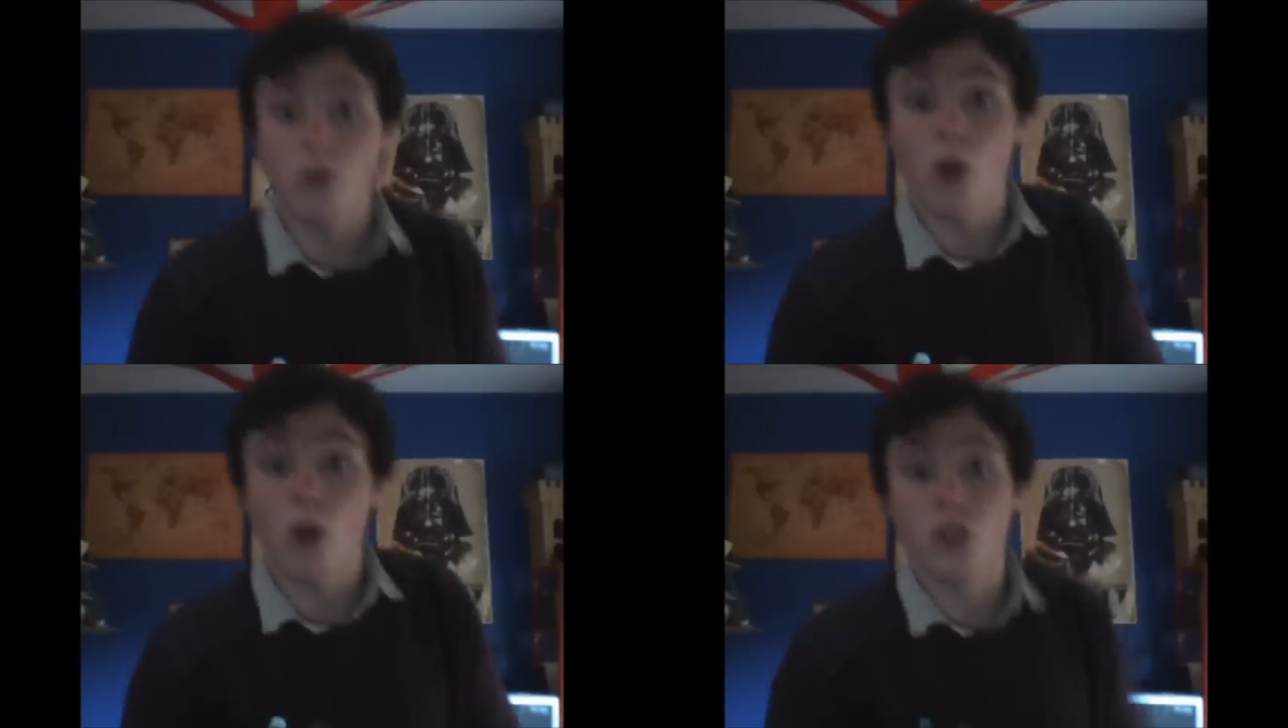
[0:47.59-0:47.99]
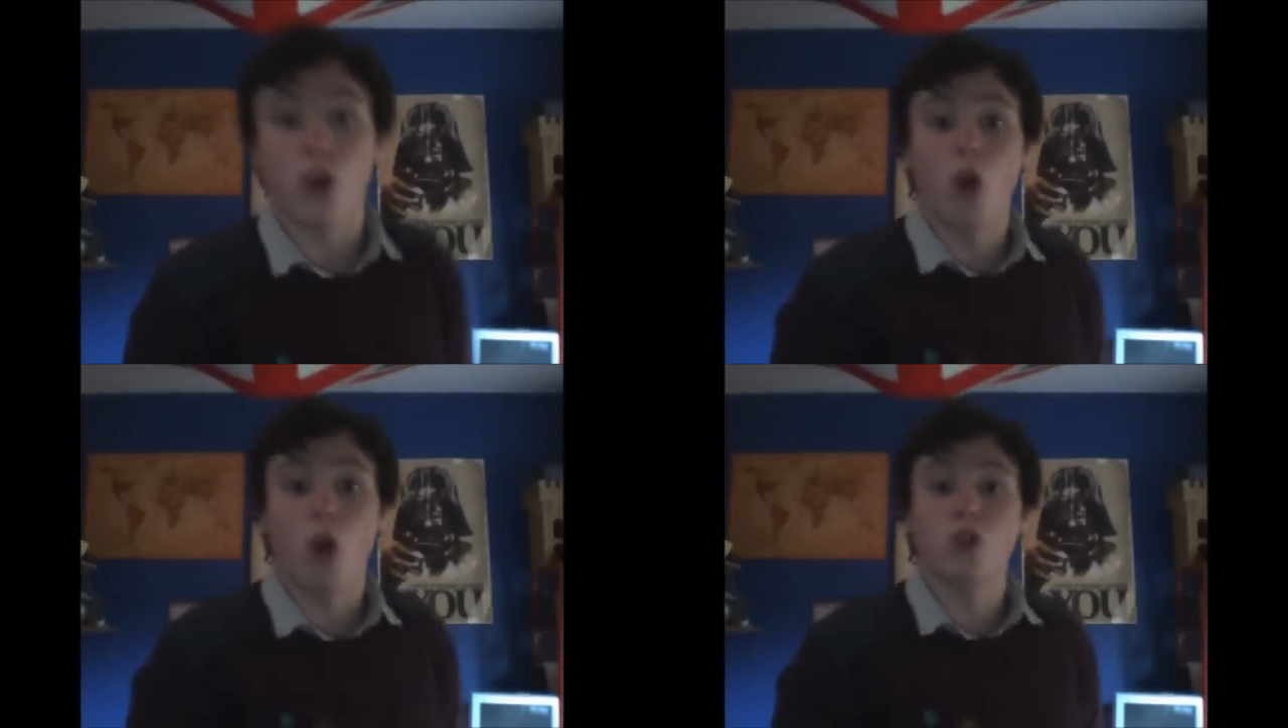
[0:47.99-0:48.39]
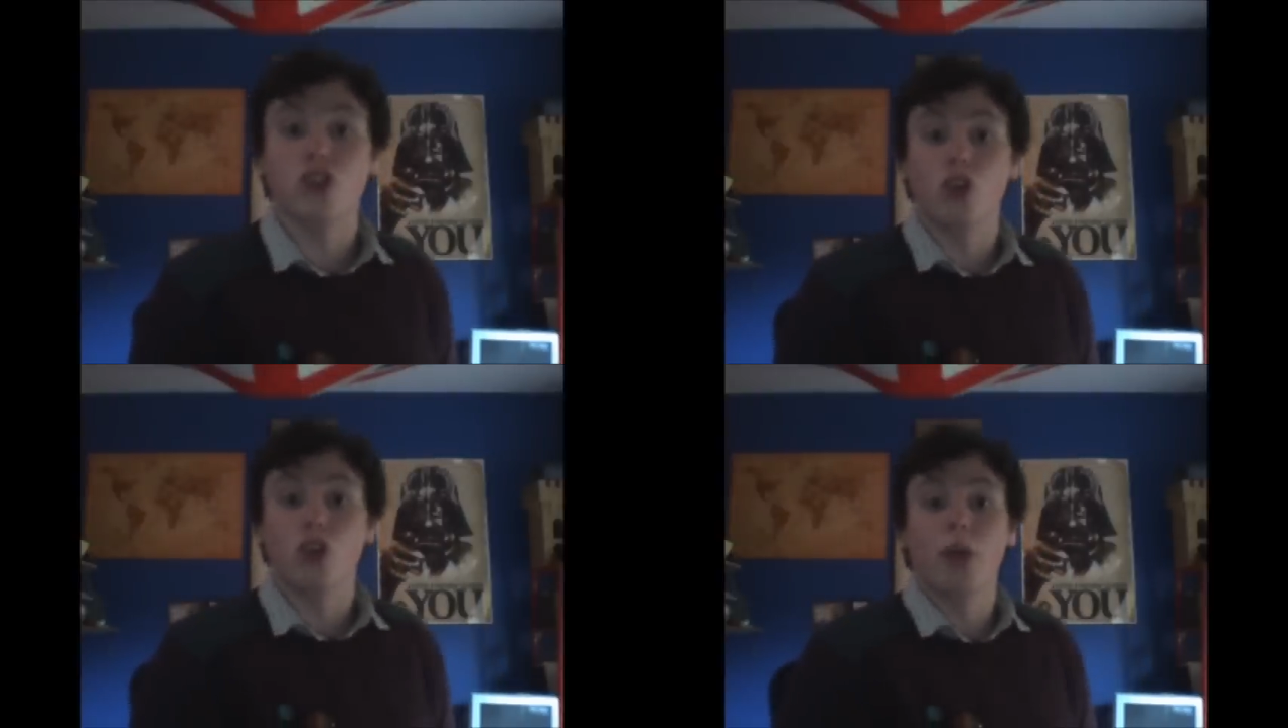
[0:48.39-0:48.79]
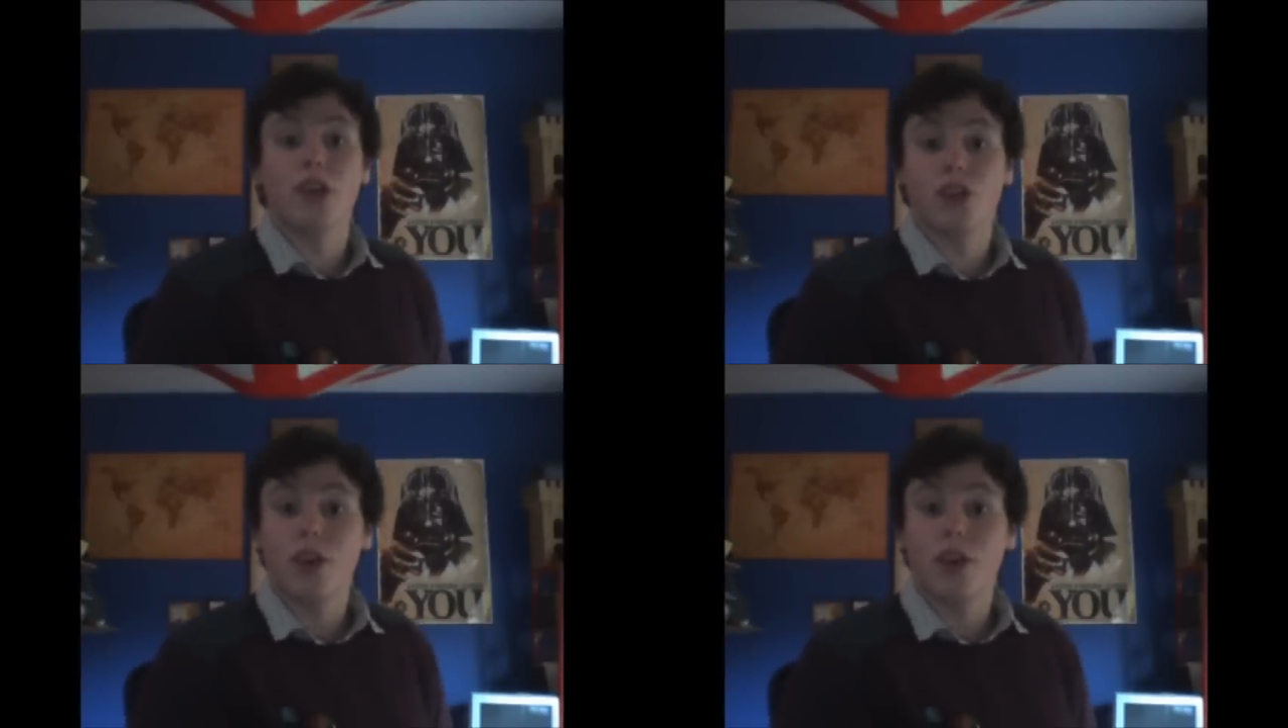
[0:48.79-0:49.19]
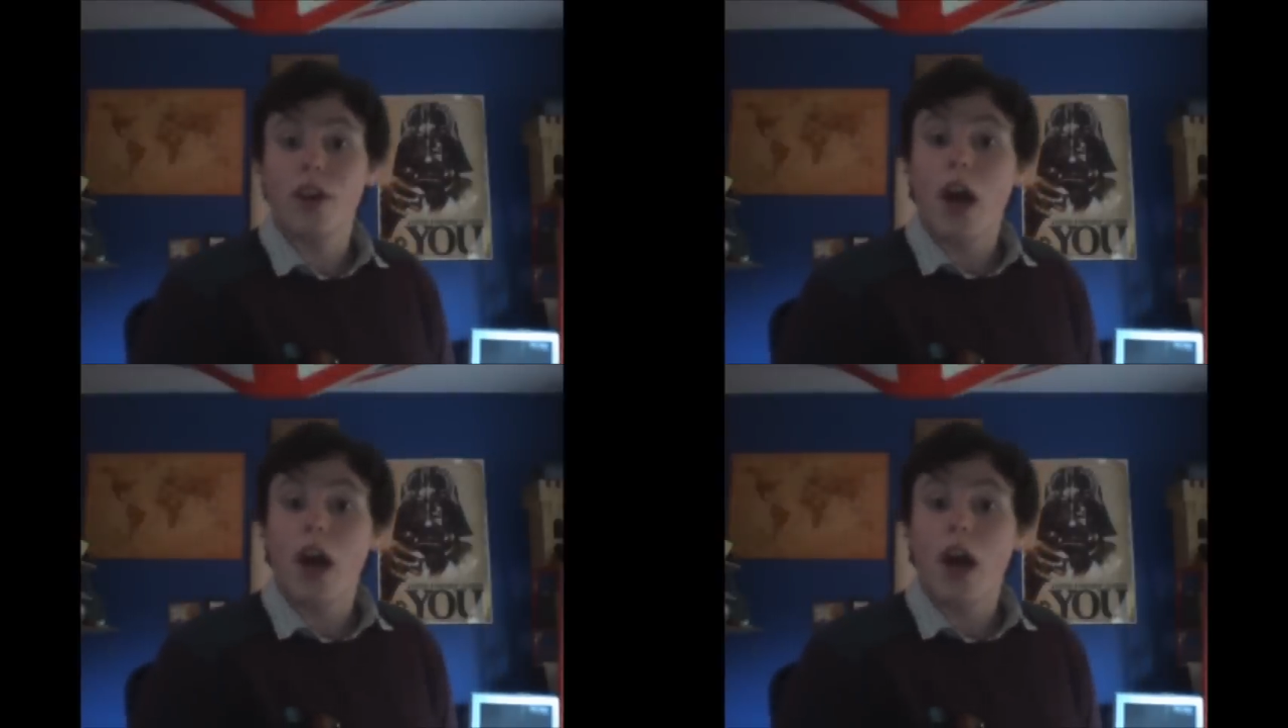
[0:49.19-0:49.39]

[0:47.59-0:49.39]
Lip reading: you know as your host as always.